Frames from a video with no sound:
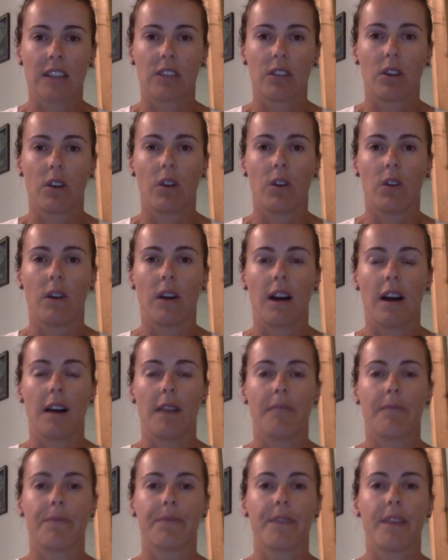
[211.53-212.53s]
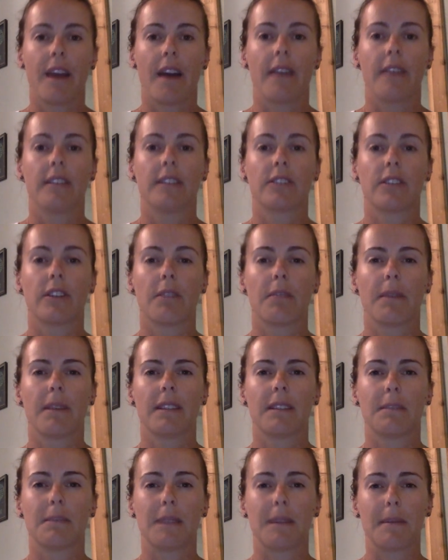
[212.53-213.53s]
So, um, yeah, it's going to be
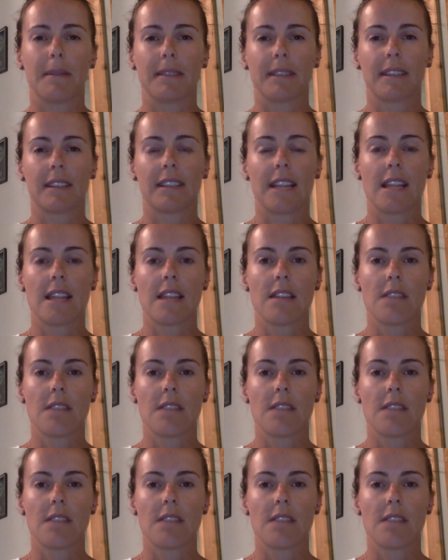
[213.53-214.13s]
September 16th.